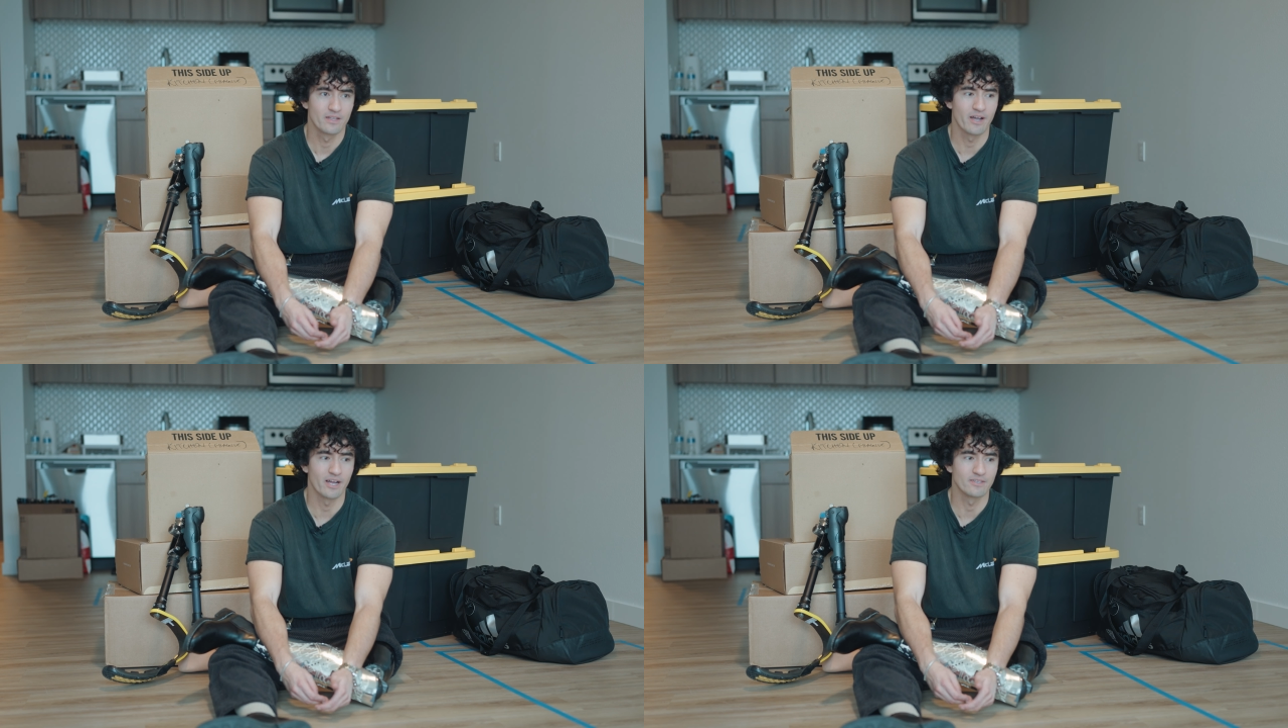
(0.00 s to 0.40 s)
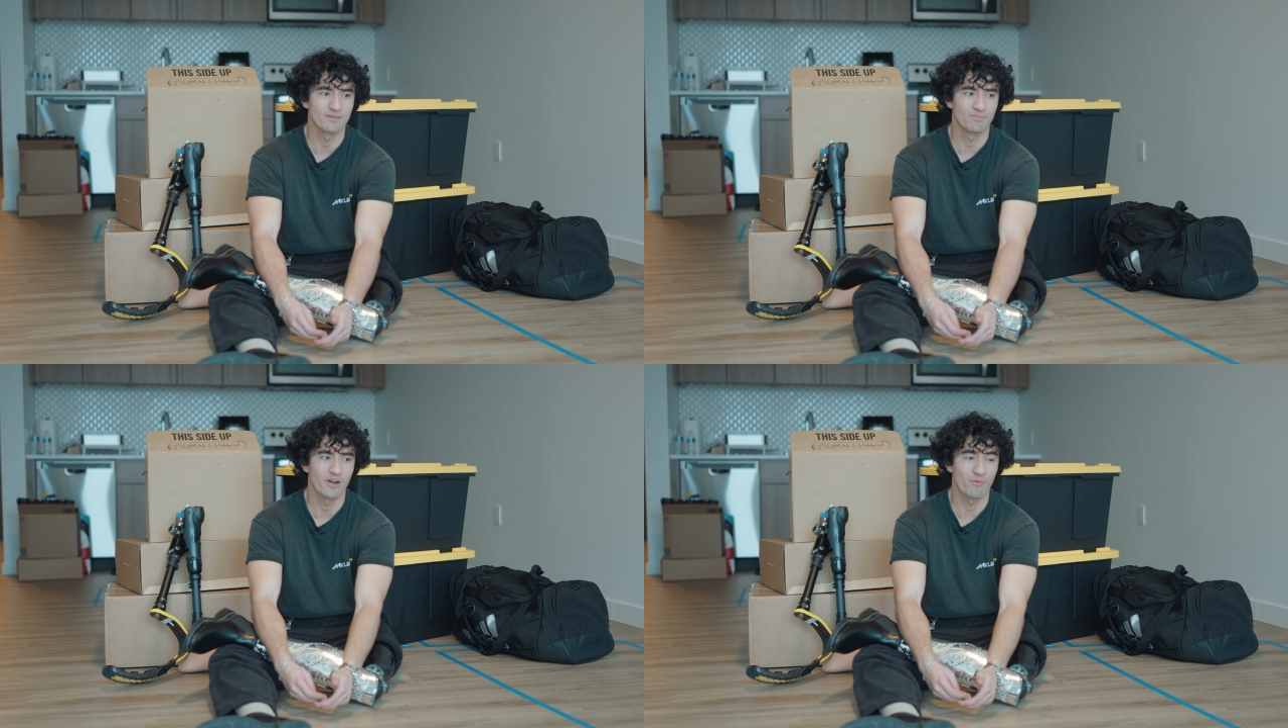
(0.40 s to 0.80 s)
gotten to
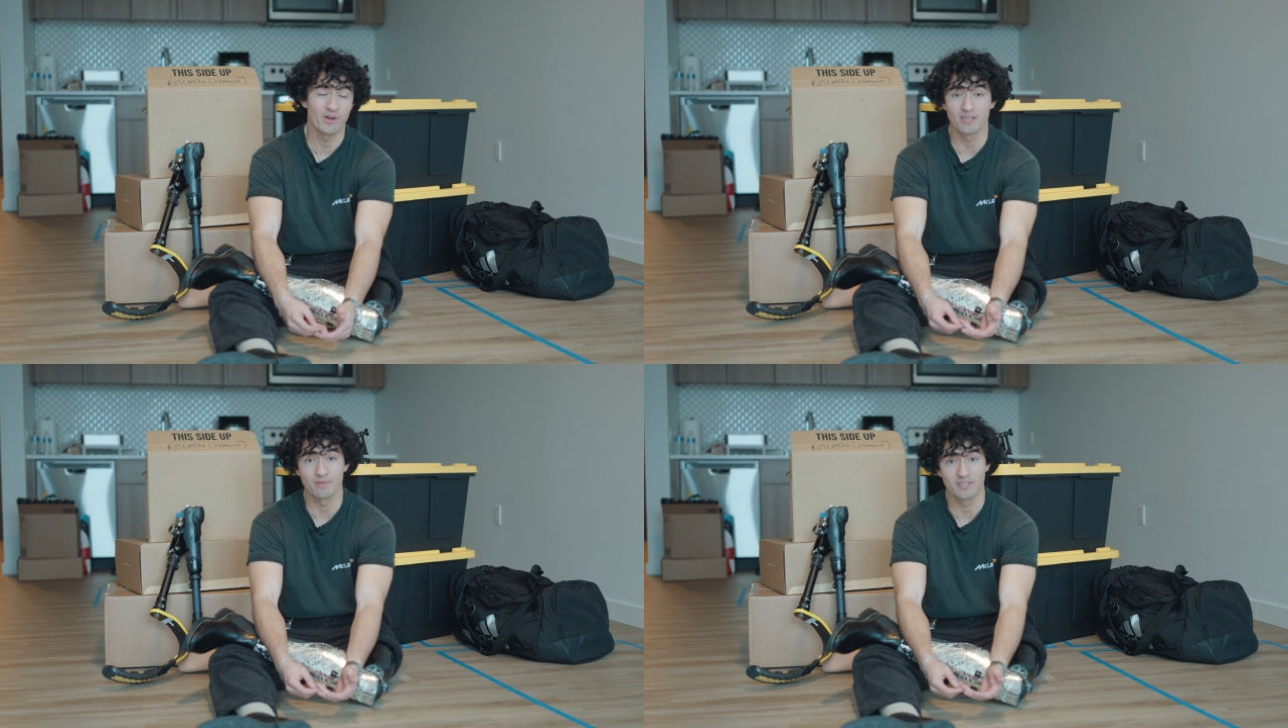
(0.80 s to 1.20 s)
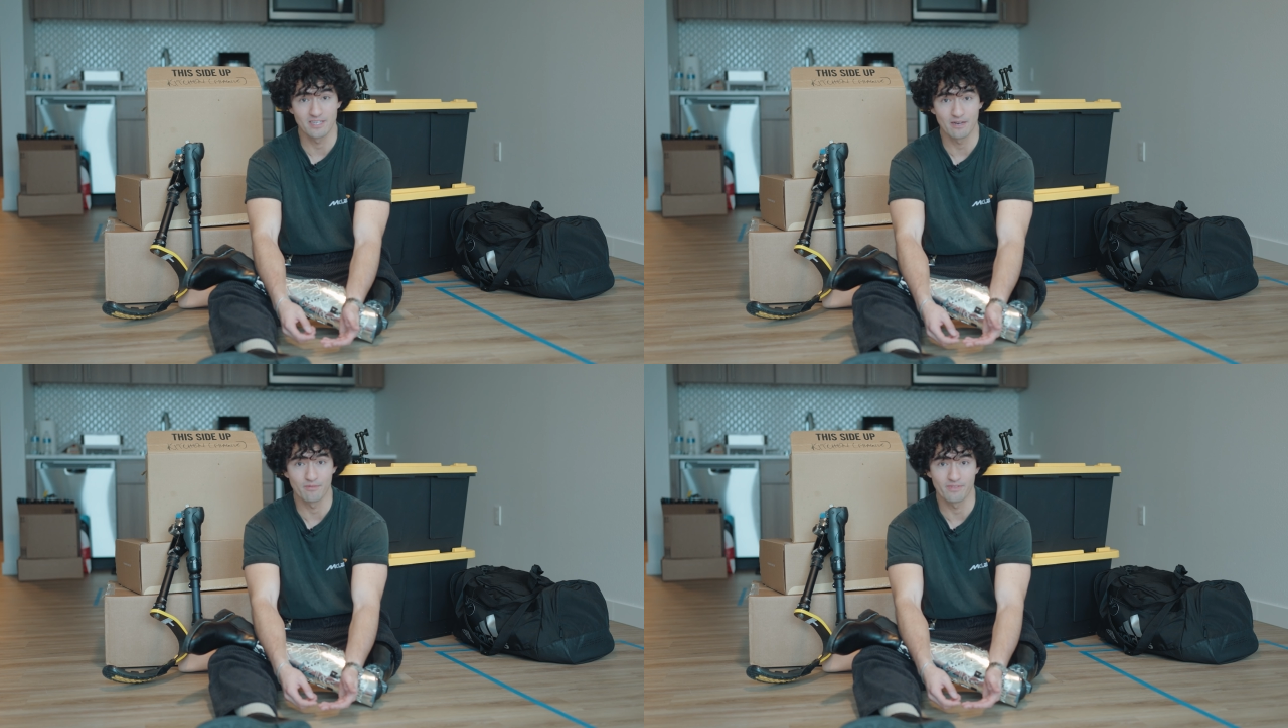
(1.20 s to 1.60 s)
the point where I need to be
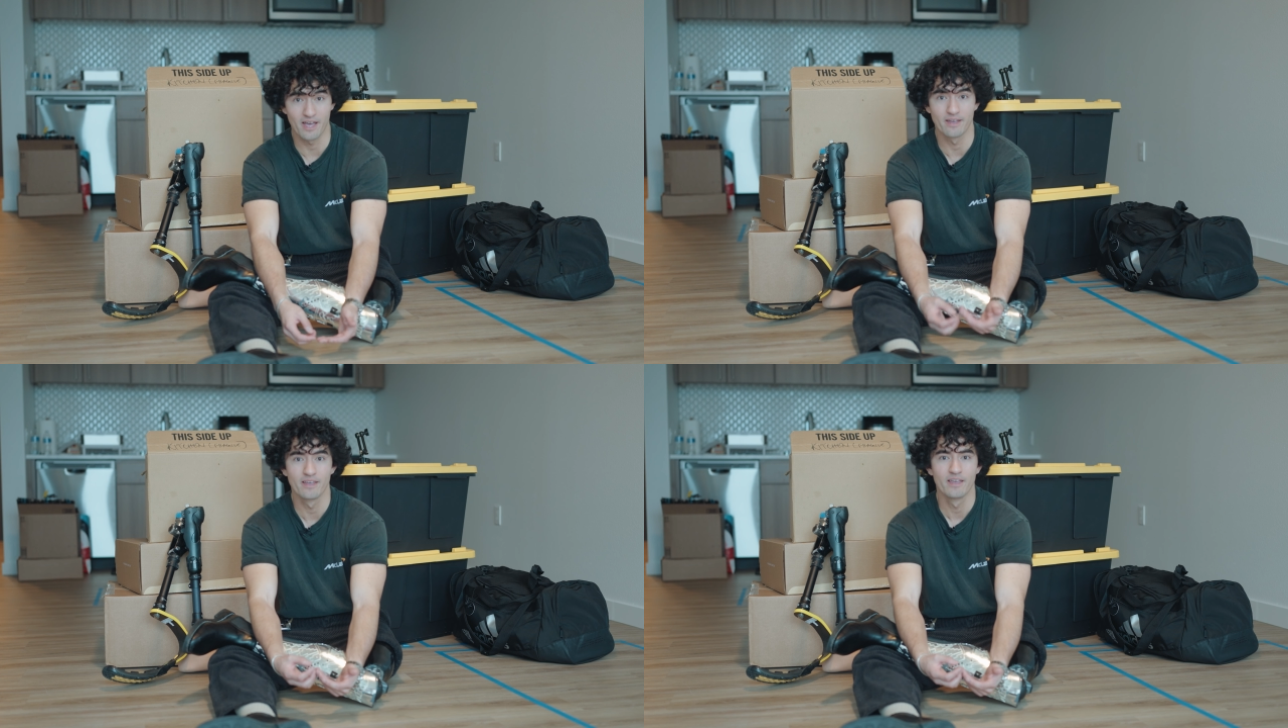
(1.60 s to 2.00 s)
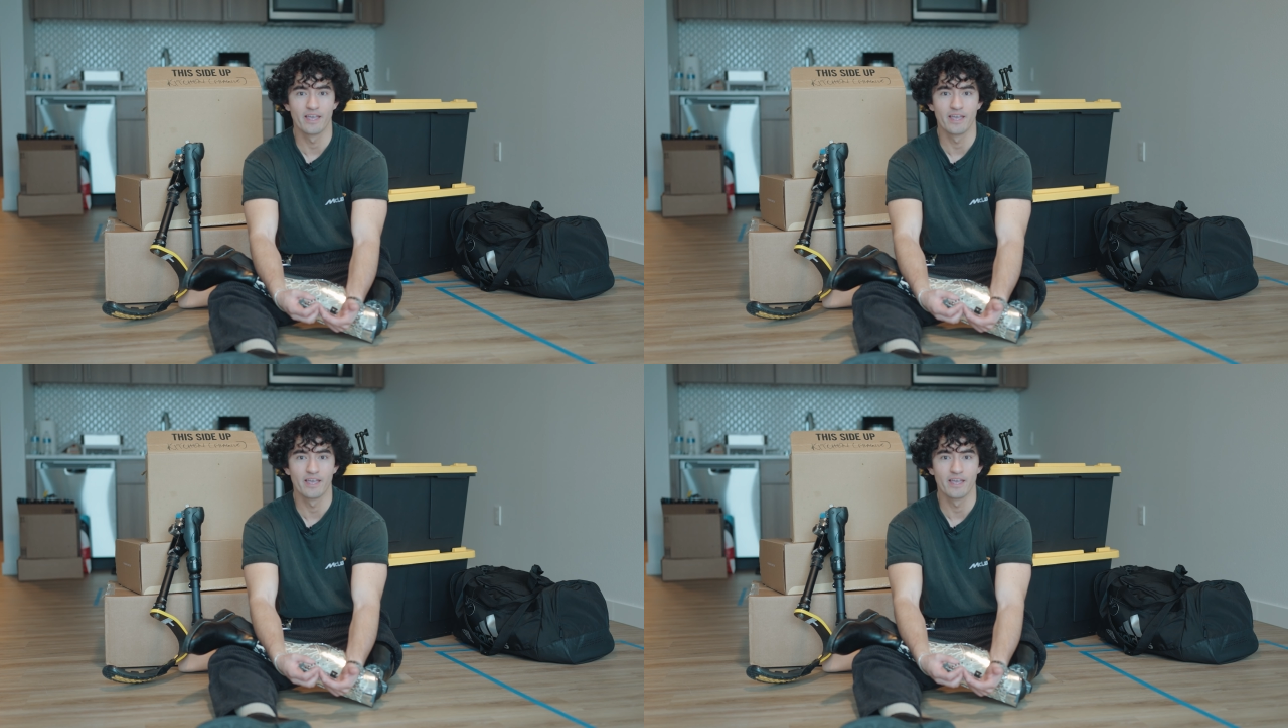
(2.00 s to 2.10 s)
content with that